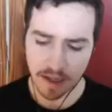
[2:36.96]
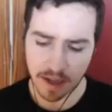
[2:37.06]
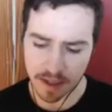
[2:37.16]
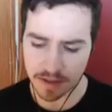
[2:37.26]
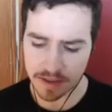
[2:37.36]

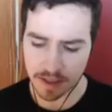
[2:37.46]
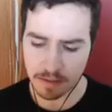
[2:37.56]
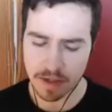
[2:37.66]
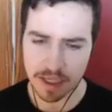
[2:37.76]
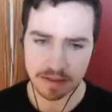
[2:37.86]
you see,
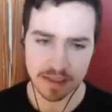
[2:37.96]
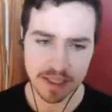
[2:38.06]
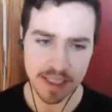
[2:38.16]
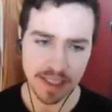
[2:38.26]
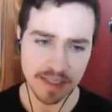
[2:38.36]
around
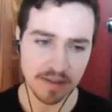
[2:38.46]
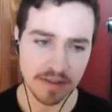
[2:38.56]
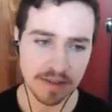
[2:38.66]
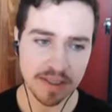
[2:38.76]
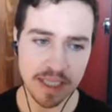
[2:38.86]
6
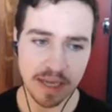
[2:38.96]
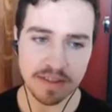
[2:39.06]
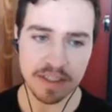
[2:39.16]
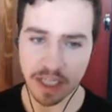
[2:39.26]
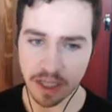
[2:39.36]
or
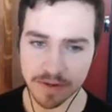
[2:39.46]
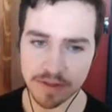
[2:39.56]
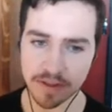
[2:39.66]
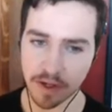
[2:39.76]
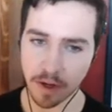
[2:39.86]
7 years
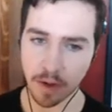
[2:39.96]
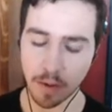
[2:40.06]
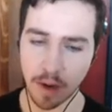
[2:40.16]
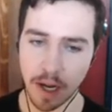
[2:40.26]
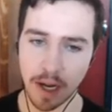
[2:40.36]

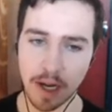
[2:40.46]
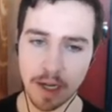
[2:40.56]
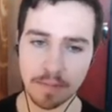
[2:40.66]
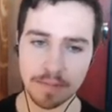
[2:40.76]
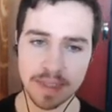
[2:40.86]
ago
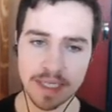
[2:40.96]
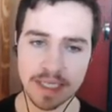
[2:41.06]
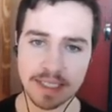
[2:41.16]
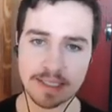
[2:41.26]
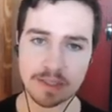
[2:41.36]

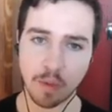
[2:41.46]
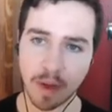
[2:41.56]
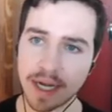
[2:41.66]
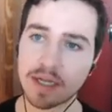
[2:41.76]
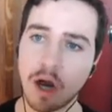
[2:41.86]
is
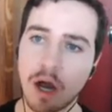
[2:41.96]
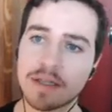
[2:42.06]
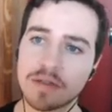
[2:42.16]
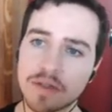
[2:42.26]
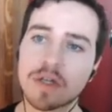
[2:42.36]
when I got
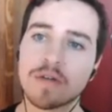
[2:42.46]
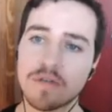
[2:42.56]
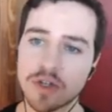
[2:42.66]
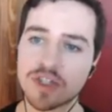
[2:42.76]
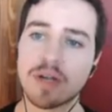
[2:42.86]
into
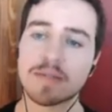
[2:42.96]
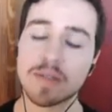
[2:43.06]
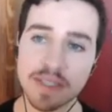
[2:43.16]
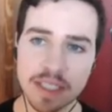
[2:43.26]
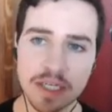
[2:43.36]
conversion
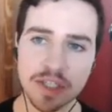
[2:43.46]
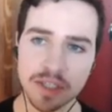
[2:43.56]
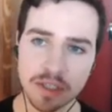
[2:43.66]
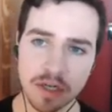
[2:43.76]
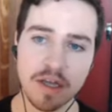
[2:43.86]

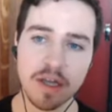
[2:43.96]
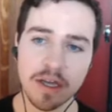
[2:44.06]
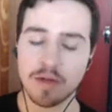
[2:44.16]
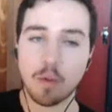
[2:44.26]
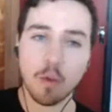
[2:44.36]
optimization.
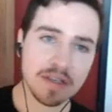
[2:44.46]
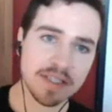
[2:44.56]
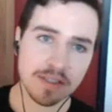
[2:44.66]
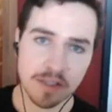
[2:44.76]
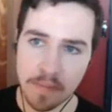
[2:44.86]
It
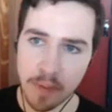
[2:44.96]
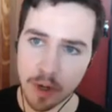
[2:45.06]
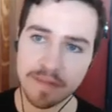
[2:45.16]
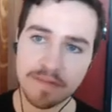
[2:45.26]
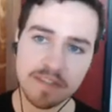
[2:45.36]
wasn't the
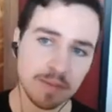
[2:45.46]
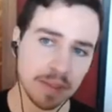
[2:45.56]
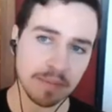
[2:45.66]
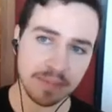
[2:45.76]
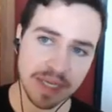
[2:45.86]
birth of
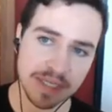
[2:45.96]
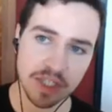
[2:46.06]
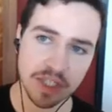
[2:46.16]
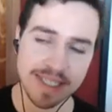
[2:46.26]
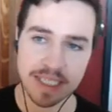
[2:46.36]
SplitBase
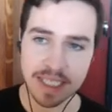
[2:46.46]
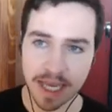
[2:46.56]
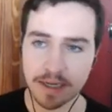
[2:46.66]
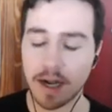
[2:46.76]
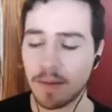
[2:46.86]
just
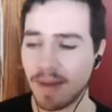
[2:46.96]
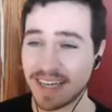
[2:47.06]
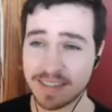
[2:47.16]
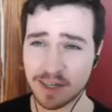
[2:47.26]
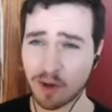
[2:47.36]
yet. I
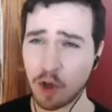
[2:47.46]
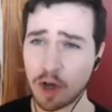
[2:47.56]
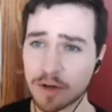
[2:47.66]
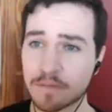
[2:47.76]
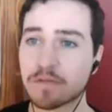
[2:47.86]
did a
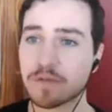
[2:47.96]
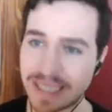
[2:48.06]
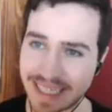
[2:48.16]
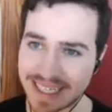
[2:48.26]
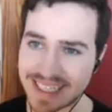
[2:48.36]
lot of
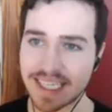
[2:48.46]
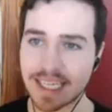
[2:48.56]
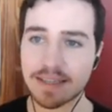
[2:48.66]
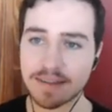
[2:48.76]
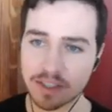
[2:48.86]

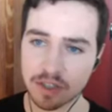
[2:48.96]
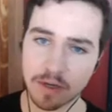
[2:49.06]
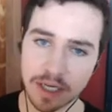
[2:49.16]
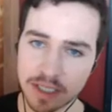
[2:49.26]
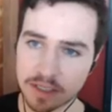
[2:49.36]
freelancing and digital
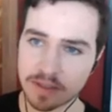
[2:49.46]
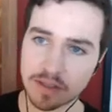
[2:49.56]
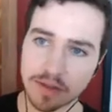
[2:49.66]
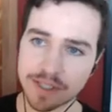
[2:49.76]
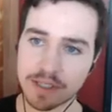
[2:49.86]
marketing
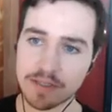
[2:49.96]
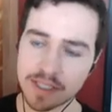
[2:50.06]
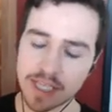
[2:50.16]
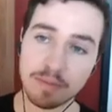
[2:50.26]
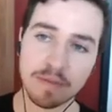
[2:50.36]
consulting on the
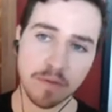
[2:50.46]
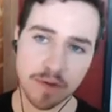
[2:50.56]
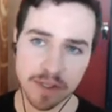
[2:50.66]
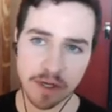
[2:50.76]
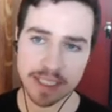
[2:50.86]
side before
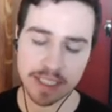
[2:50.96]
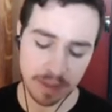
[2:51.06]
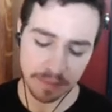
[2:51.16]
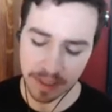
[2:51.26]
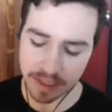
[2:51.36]
starting
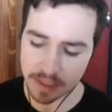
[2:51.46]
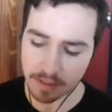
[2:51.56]
SplitBase.